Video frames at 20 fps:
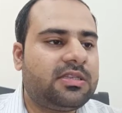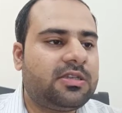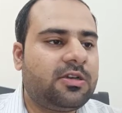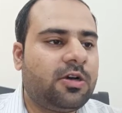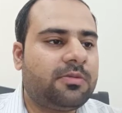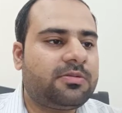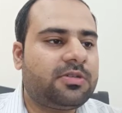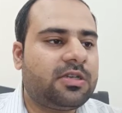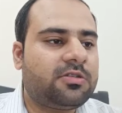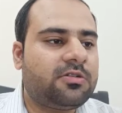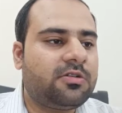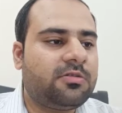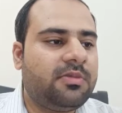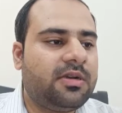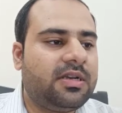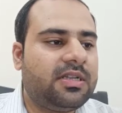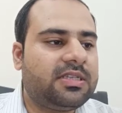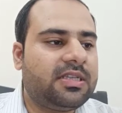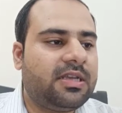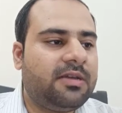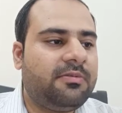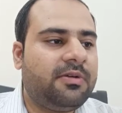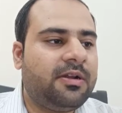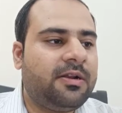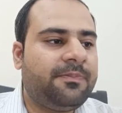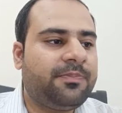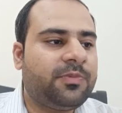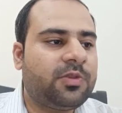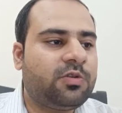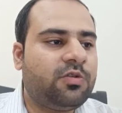option should be
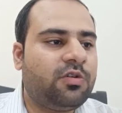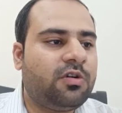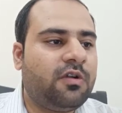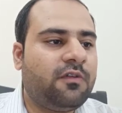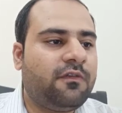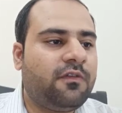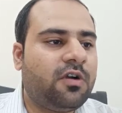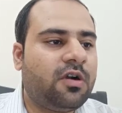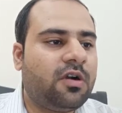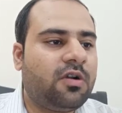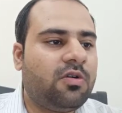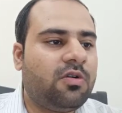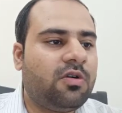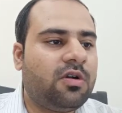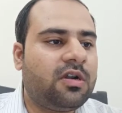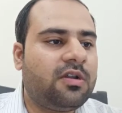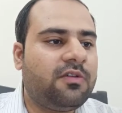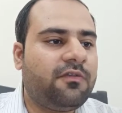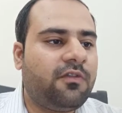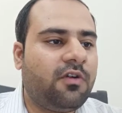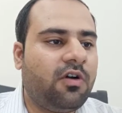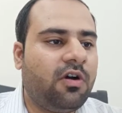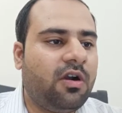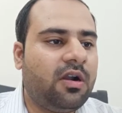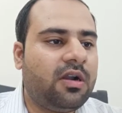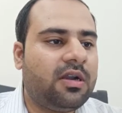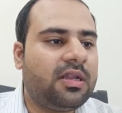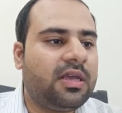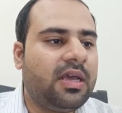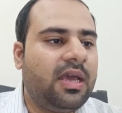disabled. Google font load
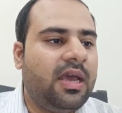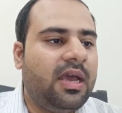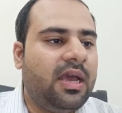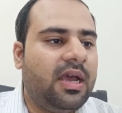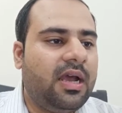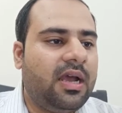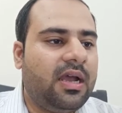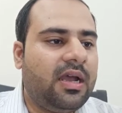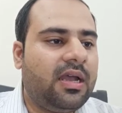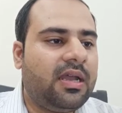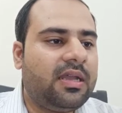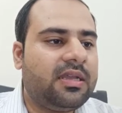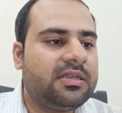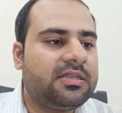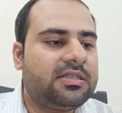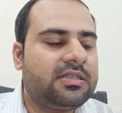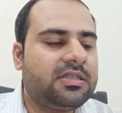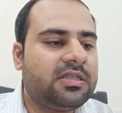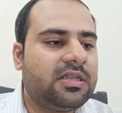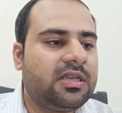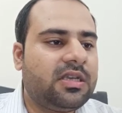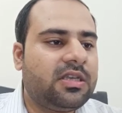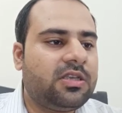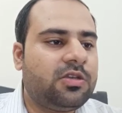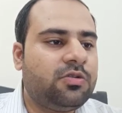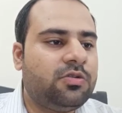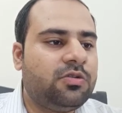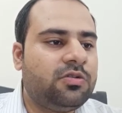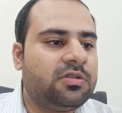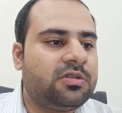default is
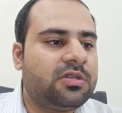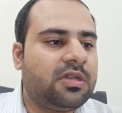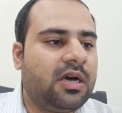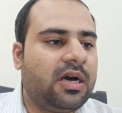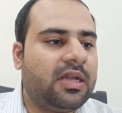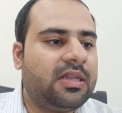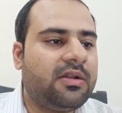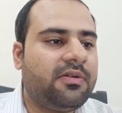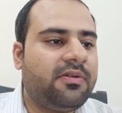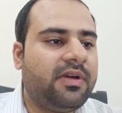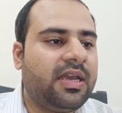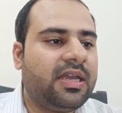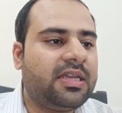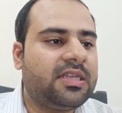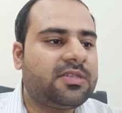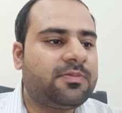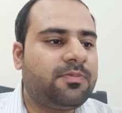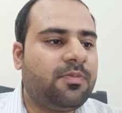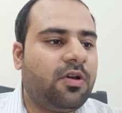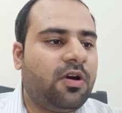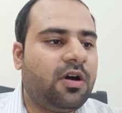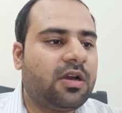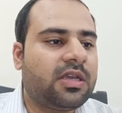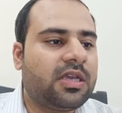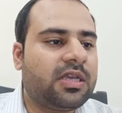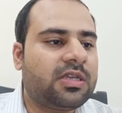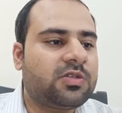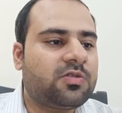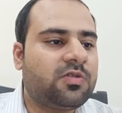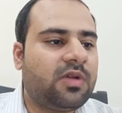used, otherwise
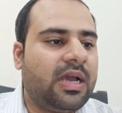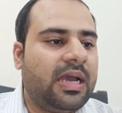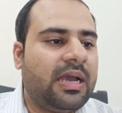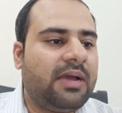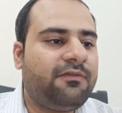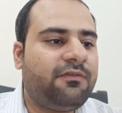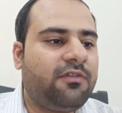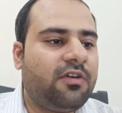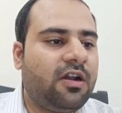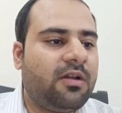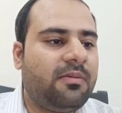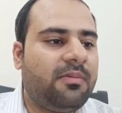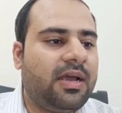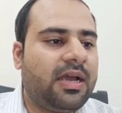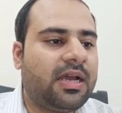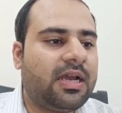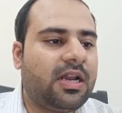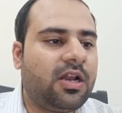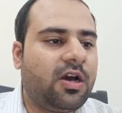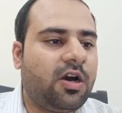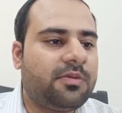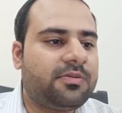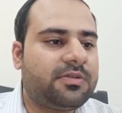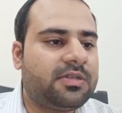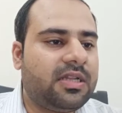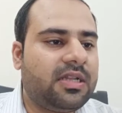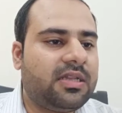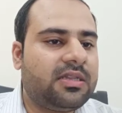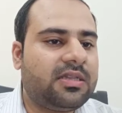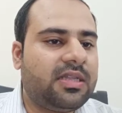blocking, swap, fallback and
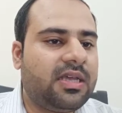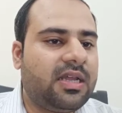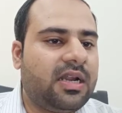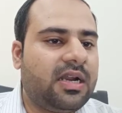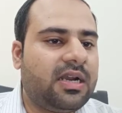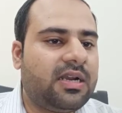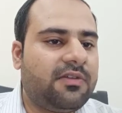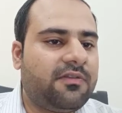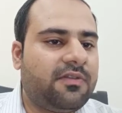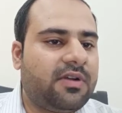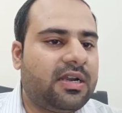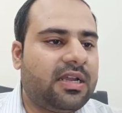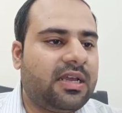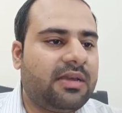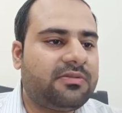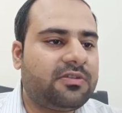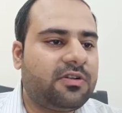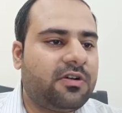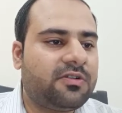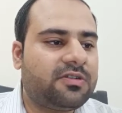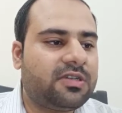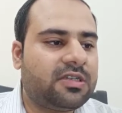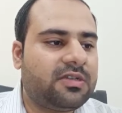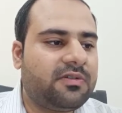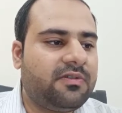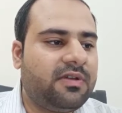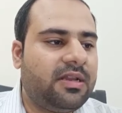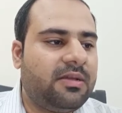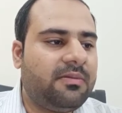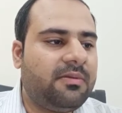optional. There are different types of options
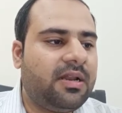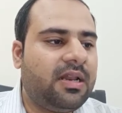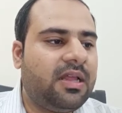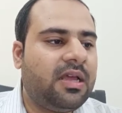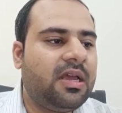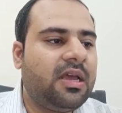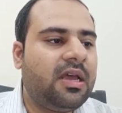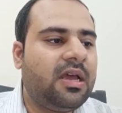available.